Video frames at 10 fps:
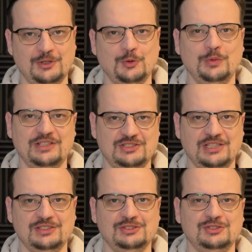which
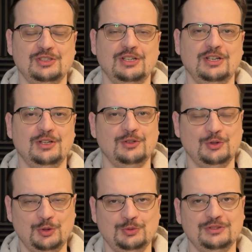is
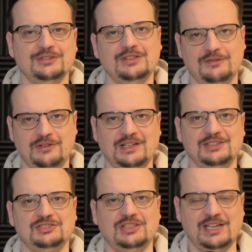node
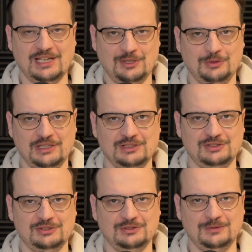device
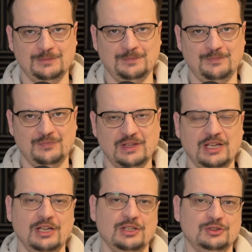allocation.
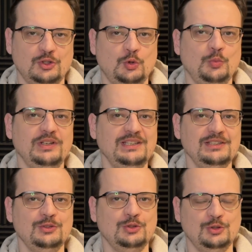So we need
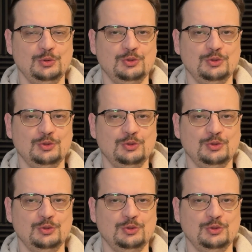to use